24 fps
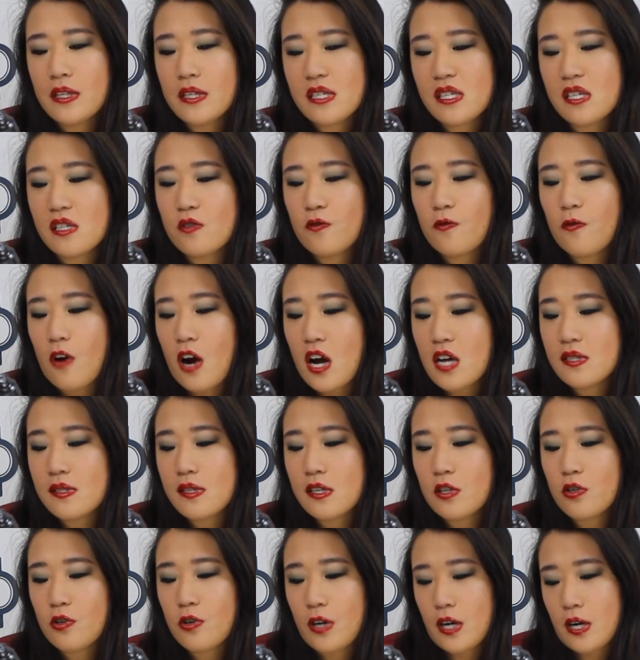this is
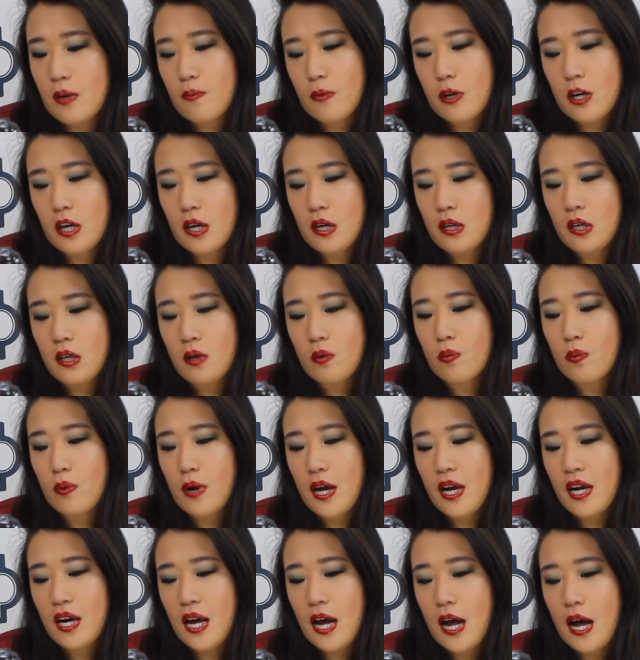Frosted Cranberry,
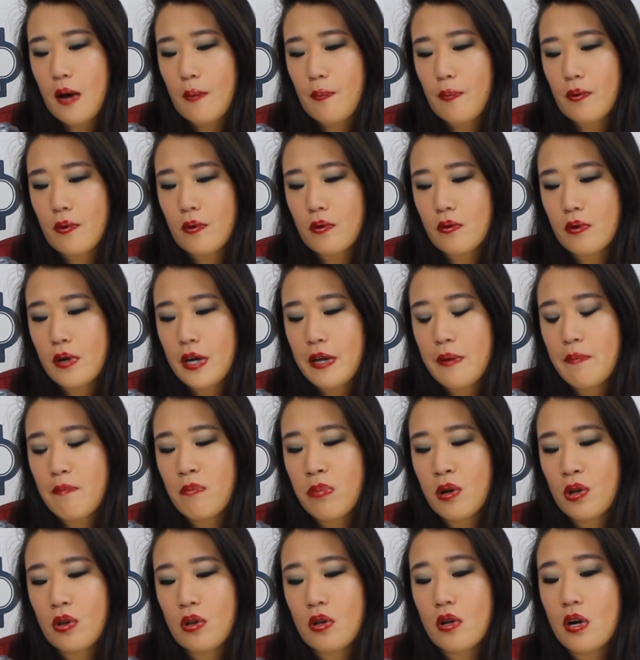Red Apple, and
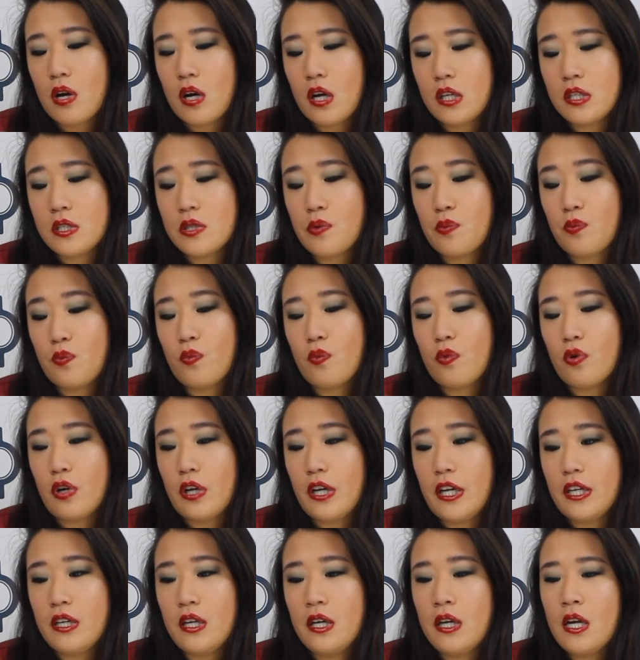Blonde
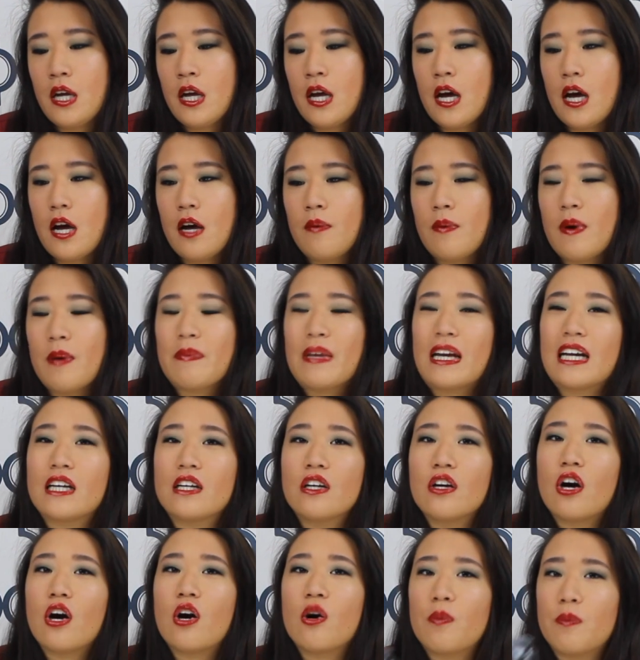Wood. I'm not
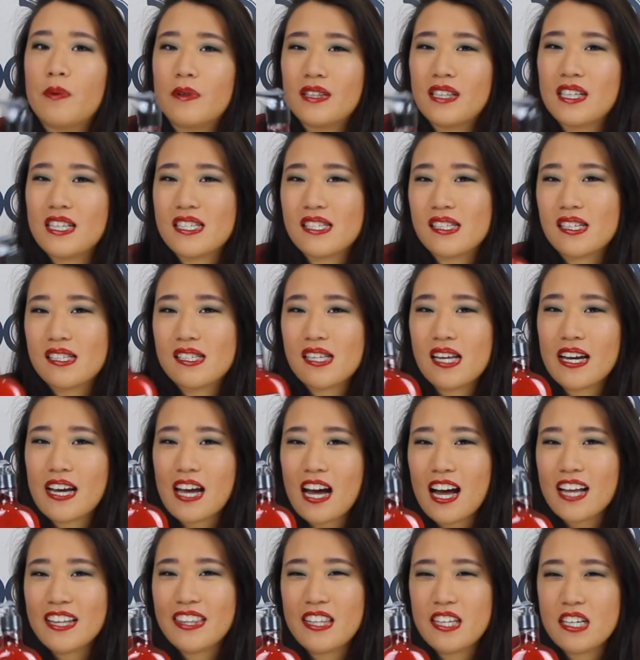gonna open these because I
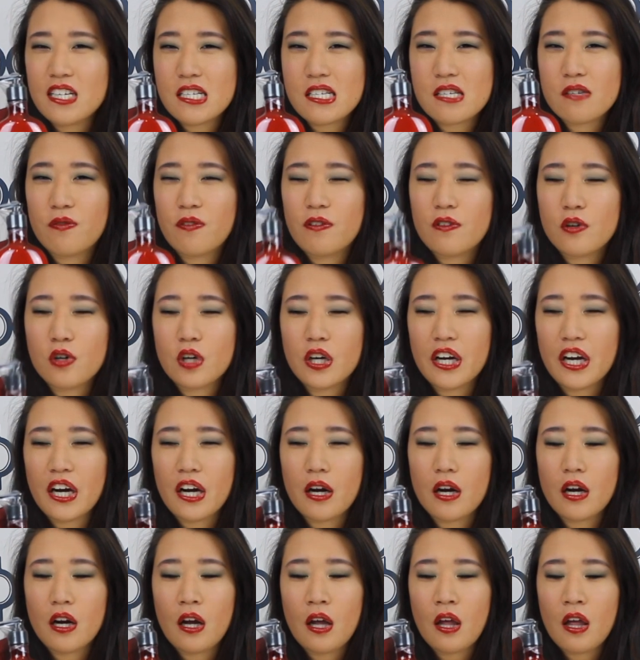got these
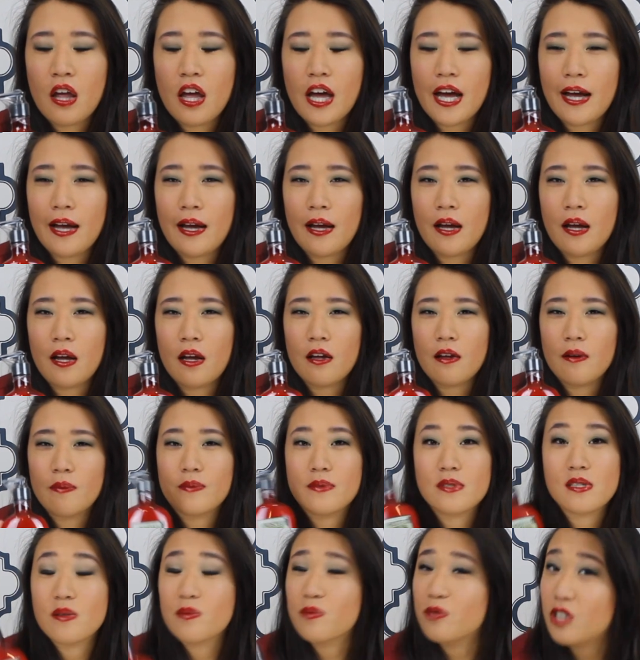for
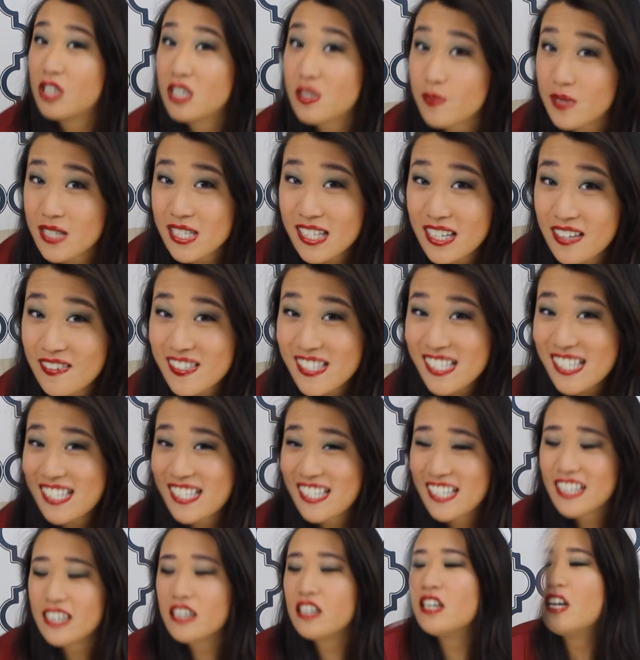some Christmas gifts
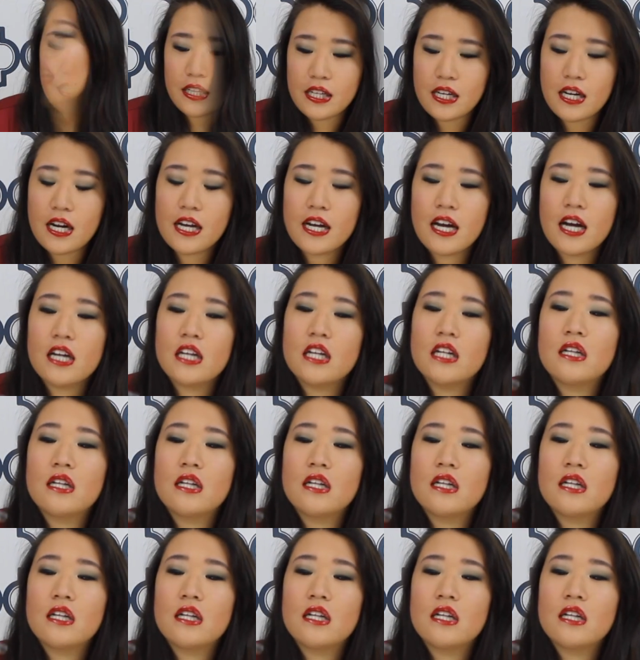this year. And then I got